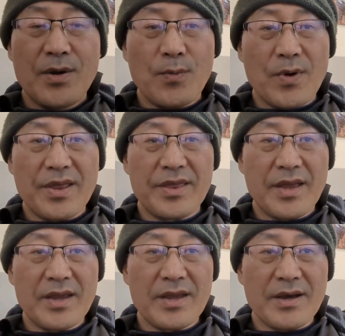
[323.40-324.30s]
with
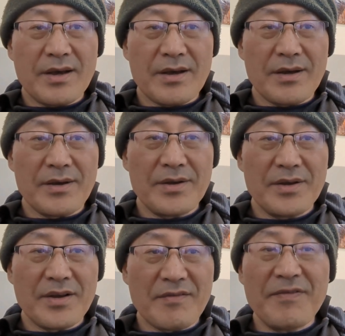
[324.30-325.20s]
a, uh,
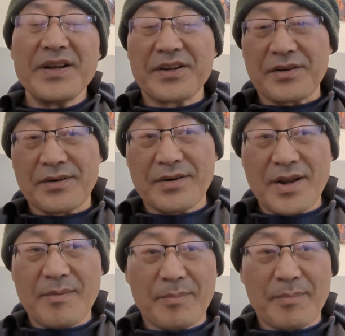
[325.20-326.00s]
a vinegar,